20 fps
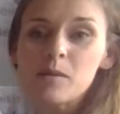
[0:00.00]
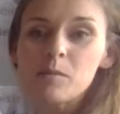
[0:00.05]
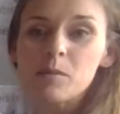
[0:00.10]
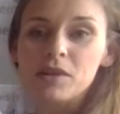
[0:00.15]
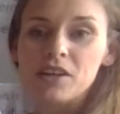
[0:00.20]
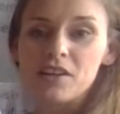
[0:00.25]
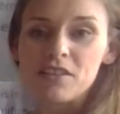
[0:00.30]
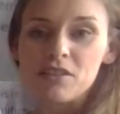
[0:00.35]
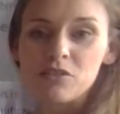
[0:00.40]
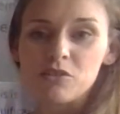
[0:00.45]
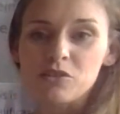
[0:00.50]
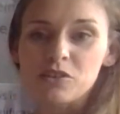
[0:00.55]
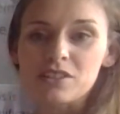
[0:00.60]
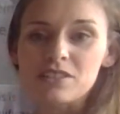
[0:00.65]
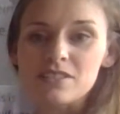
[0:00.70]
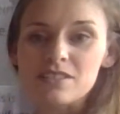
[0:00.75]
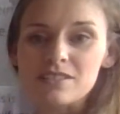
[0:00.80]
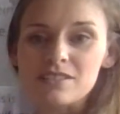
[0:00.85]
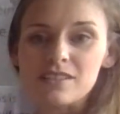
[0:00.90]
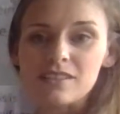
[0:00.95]
But I thought
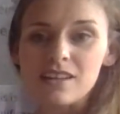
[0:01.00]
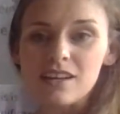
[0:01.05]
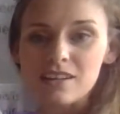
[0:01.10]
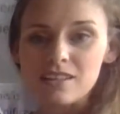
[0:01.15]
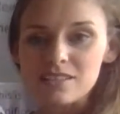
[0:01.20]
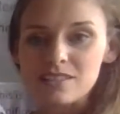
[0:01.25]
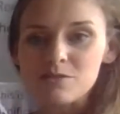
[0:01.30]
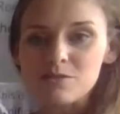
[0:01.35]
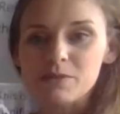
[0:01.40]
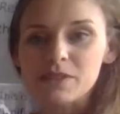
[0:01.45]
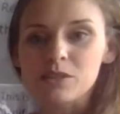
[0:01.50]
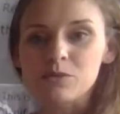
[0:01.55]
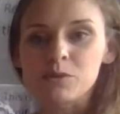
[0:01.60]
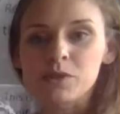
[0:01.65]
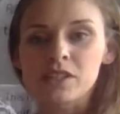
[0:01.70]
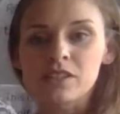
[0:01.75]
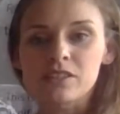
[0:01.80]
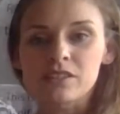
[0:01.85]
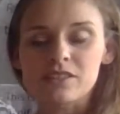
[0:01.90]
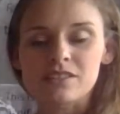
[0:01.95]
last week
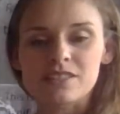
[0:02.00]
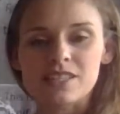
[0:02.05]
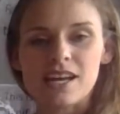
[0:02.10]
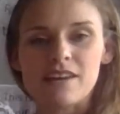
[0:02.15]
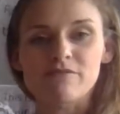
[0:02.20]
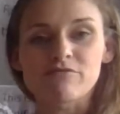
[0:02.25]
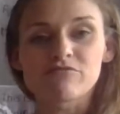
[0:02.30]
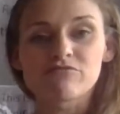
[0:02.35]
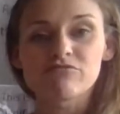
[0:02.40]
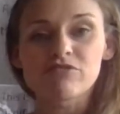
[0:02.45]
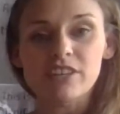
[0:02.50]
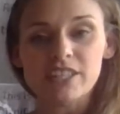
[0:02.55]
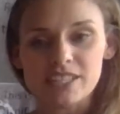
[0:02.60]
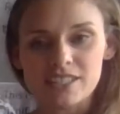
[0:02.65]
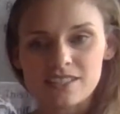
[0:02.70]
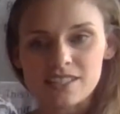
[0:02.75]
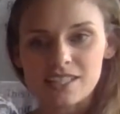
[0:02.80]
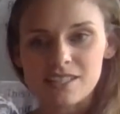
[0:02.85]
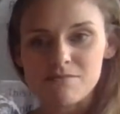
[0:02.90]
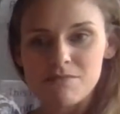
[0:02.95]
we looked at
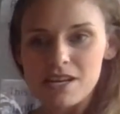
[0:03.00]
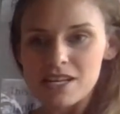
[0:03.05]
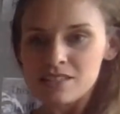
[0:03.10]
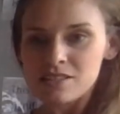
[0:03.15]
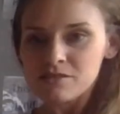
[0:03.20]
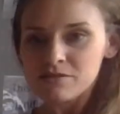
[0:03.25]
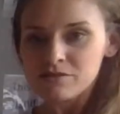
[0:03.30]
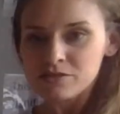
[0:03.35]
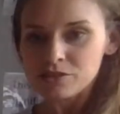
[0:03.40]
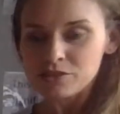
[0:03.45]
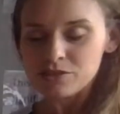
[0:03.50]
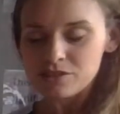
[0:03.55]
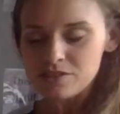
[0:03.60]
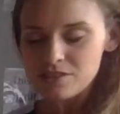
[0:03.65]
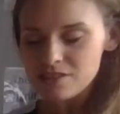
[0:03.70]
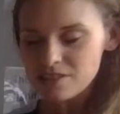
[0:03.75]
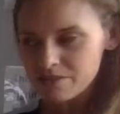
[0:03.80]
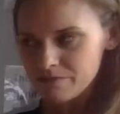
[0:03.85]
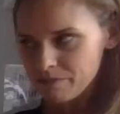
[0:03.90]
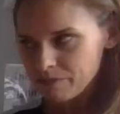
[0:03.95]
writing
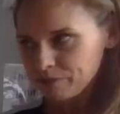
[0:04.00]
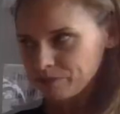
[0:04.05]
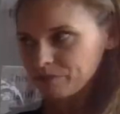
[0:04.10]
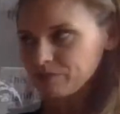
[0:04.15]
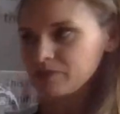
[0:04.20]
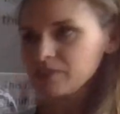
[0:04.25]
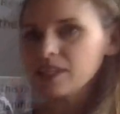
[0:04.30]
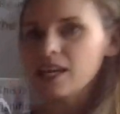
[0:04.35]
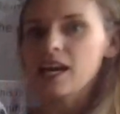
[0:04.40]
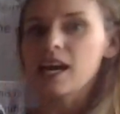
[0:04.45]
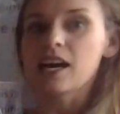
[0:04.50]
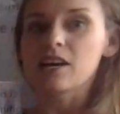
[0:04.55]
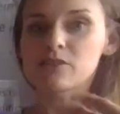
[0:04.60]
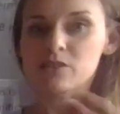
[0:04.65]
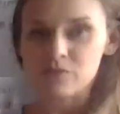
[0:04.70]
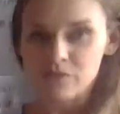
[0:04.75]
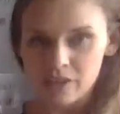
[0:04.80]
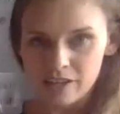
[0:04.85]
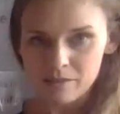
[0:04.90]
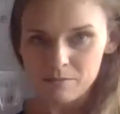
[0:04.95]
metaphors, how
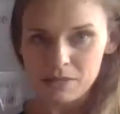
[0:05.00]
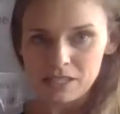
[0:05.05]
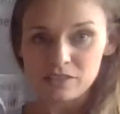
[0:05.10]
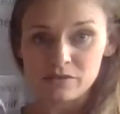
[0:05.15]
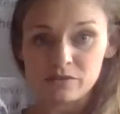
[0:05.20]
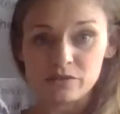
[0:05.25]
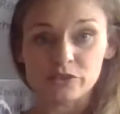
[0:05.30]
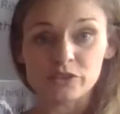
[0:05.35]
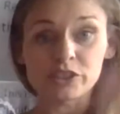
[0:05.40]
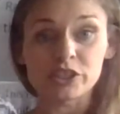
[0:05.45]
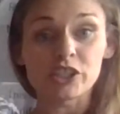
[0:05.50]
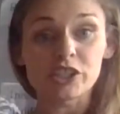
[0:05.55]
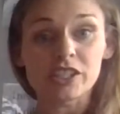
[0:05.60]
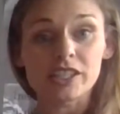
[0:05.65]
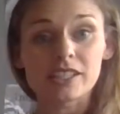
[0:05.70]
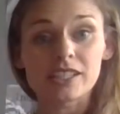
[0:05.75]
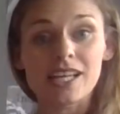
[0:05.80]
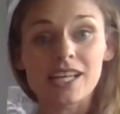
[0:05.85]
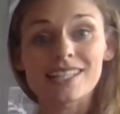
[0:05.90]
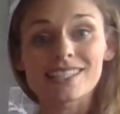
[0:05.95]
to write a metaphor, and
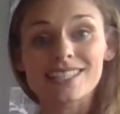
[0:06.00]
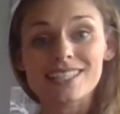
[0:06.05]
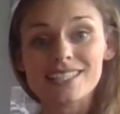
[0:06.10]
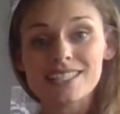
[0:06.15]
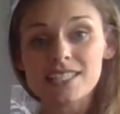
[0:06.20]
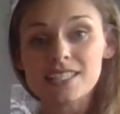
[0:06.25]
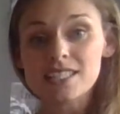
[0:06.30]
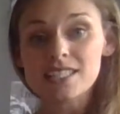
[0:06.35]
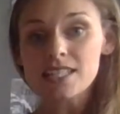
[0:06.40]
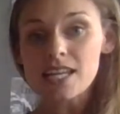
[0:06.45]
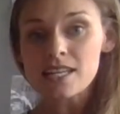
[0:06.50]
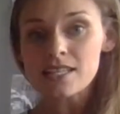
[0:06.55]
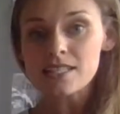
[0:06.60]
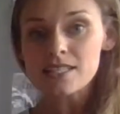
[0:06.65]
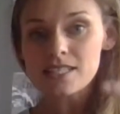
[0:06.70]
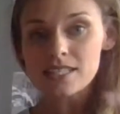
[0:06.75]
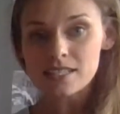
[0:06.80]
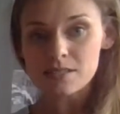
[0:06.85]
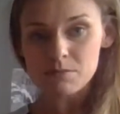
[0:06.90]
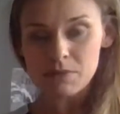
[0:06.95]
looking at an
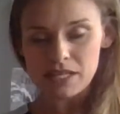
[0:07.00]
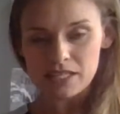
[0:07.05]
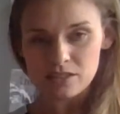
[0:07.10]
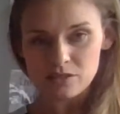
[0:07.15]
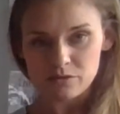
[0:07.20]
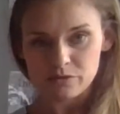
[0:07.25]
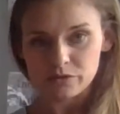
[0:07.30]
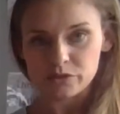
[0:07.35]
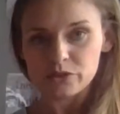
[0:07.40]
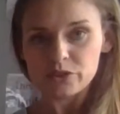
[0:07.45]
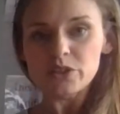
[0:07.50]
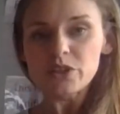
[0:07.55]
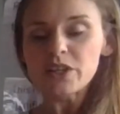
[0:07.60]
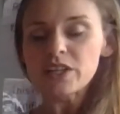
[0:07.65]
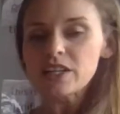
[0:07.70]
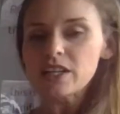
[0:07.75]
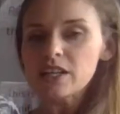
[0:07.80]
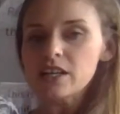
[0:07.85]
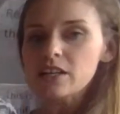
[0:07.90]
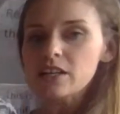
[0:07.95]
extended metaphor.
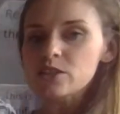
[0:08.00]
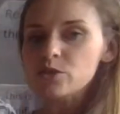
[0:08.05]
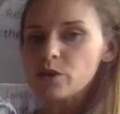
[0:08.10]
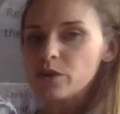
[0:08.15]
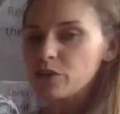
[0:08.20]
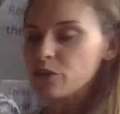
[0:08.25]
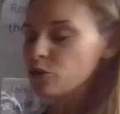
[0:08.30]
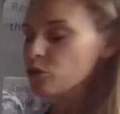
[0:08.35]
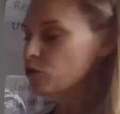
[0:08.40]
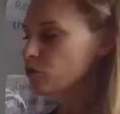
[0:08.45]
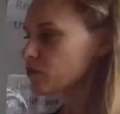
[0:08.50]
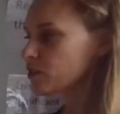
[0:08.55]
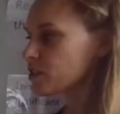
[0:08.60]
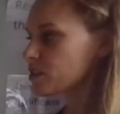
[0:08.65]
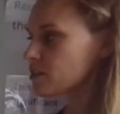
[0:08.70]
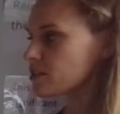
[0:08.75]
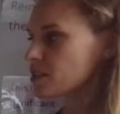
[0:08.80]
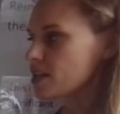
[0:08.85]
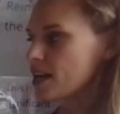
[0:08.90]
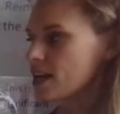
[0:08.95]
So I thought for
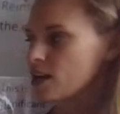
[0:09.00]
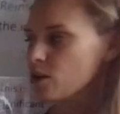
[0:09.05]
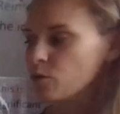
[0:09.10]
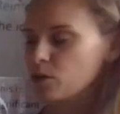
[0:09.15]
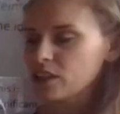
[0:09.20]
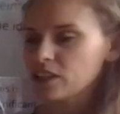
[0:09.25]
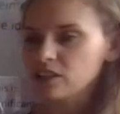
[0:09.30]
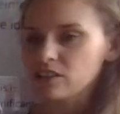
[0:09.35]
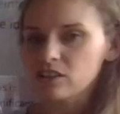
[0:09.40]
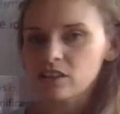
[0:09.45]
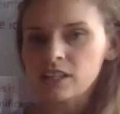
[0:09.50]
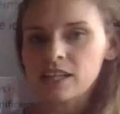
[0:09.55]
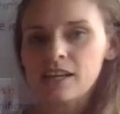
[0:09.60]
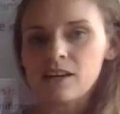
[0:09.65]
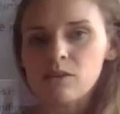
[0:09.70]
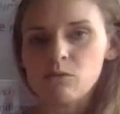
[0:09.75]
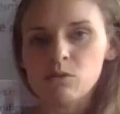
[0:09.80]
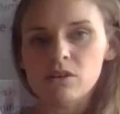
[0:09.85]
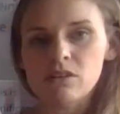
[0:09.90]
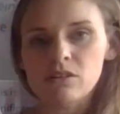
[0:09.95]
today we could look
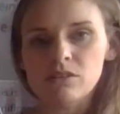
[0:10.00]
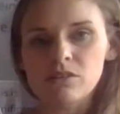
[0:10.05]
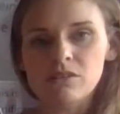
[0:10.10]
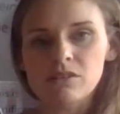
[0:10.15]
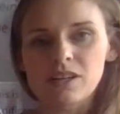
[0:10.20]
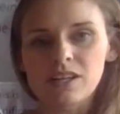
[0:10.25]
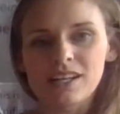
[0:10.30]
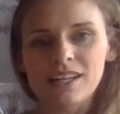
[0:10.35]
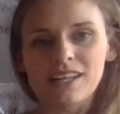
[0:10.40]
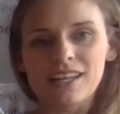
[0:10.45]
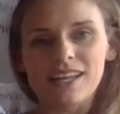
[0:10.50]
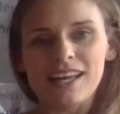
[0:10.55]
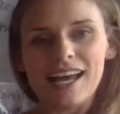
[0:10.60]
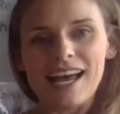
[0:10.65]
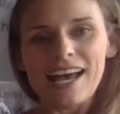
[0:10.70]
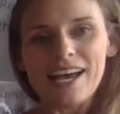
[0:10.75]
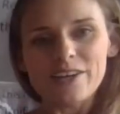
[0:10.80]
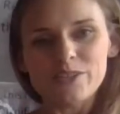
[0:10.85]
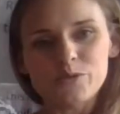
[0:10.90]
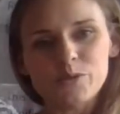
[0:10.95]
at, well,
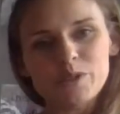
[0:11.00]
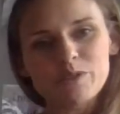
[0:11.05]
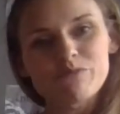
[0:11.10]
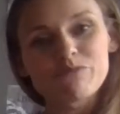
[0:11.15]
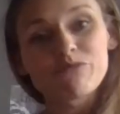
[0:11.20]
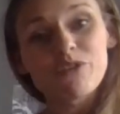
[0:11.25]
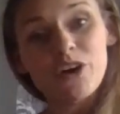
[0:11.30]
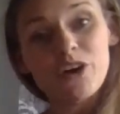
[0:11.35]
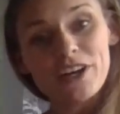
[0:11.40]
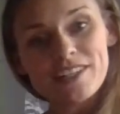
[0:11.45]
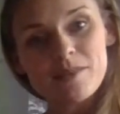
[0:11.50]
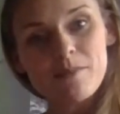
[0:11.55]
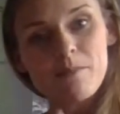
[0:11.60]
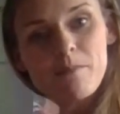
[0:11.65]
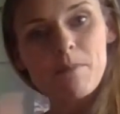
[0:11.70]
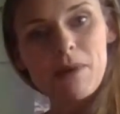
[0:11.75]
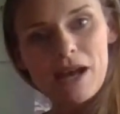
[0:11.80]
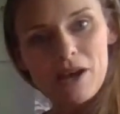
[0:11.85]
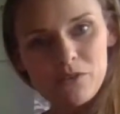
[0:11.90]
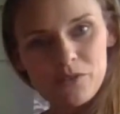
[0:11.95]
how do we write
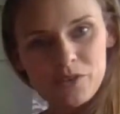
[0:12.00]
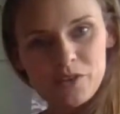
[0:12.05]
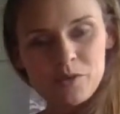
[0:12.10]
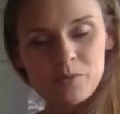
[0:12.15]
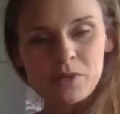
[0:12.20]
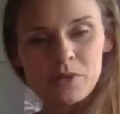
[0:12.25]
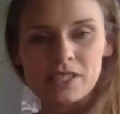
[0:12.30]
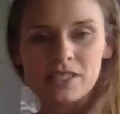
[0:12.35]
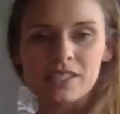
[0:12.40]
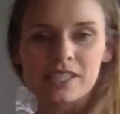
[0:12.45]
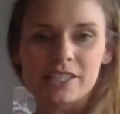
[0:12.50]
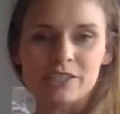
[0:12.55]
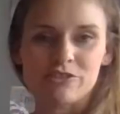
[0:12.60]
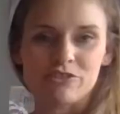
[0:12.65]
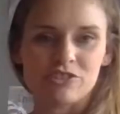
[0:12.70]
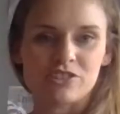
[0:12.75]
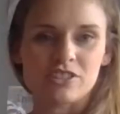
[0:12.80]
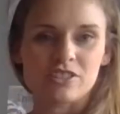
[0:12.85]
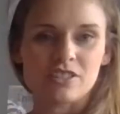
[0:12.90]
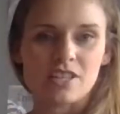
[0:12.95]
about them in
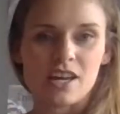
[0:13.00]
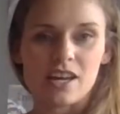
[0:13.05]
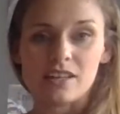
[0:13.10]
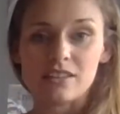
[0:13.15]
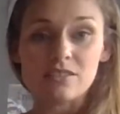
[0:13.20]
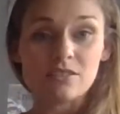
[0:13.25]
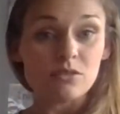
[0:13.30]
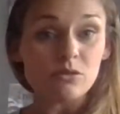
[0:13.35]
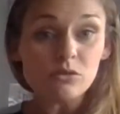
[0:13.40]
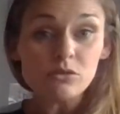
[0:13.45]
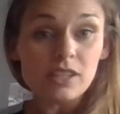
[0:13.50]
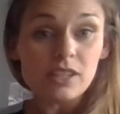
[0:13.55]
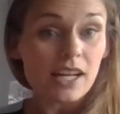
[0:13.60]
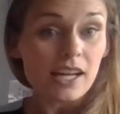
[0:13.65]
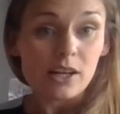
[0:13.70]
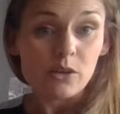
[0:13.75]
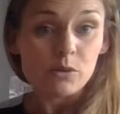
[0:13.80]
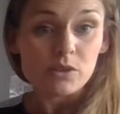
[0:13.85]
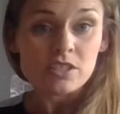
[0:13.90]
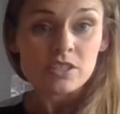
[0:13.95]
literature text or
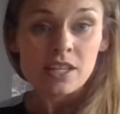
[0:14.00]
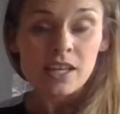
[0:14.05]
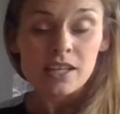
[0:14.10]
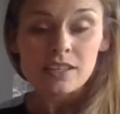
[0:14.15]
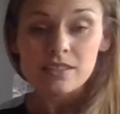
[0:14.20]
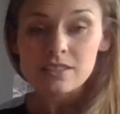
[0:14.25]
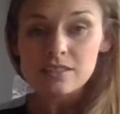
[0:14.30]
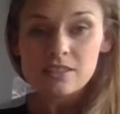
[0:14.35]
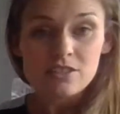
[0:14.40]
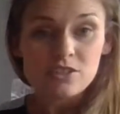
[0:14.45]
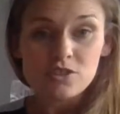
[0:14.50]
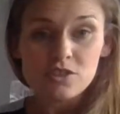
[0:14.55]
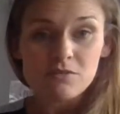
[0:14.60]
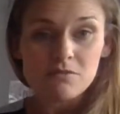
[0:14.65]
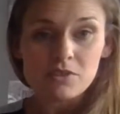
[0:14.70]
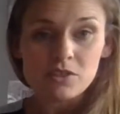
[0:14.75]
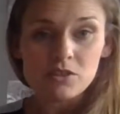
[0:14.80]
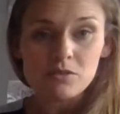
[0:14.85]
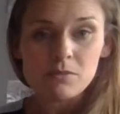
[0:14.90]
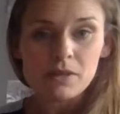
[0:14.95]
language text? Because
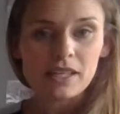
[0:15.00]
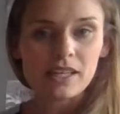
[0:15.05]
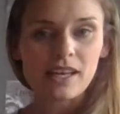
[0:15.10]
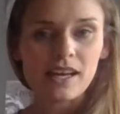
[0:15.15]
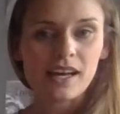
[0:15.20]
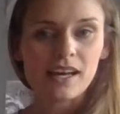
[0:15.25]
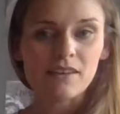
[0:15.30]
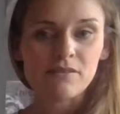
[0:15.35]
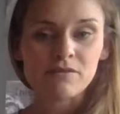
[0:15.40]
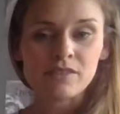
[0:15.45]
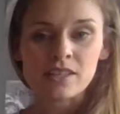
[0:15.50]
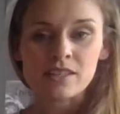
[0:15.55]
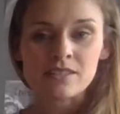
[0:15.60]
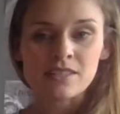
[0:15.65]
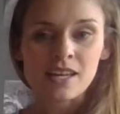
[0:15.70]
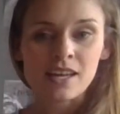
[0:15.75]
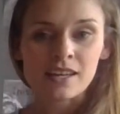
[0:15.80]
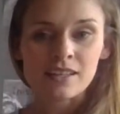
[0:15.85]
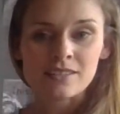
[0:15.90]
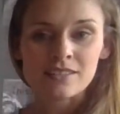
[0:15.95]
you may have a
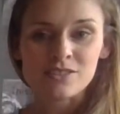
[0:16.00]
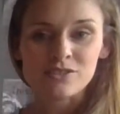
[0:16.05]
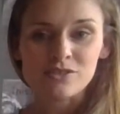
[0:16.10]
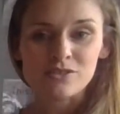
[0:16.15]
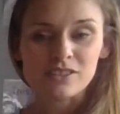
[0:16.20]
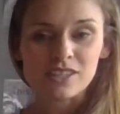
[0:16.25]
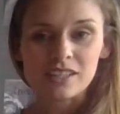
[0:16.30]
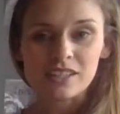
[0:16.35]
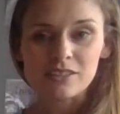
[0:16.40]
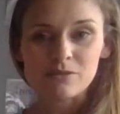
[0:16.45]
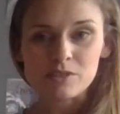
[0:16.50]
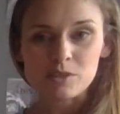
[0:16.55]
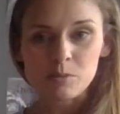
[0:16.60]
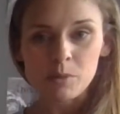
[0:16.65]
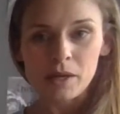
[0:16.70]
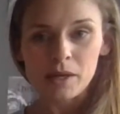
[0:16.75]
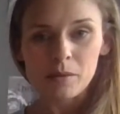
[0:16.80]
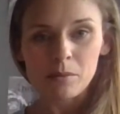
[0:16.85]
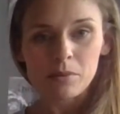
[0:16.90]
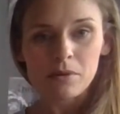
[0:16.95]
text in your language
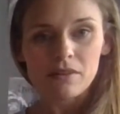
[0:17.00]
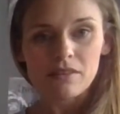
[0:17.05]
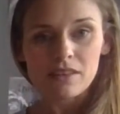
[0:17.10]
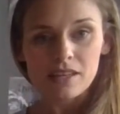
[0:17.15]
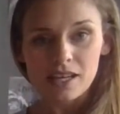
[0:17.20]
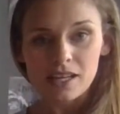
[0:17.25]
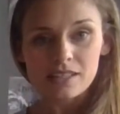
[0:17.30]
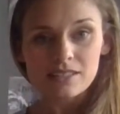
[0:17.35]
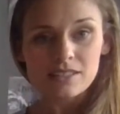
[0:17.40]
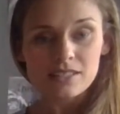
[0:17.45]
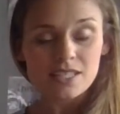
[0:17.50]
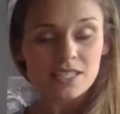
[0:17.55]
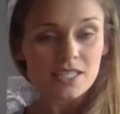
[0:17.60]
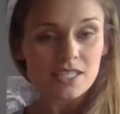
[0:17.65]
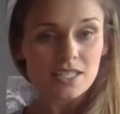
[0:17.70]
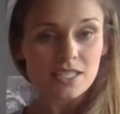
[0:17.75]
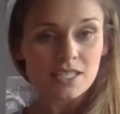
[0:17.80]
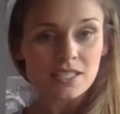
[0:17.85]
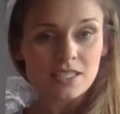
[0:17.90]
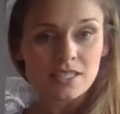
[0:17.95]
paper that
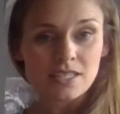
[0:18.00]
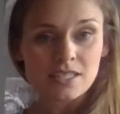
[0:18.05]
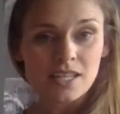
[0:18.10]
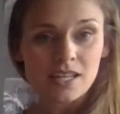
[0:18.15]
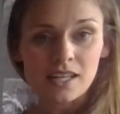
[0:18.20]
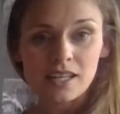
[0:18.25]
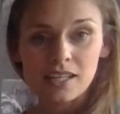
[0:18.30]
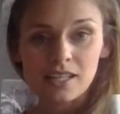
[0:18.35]
is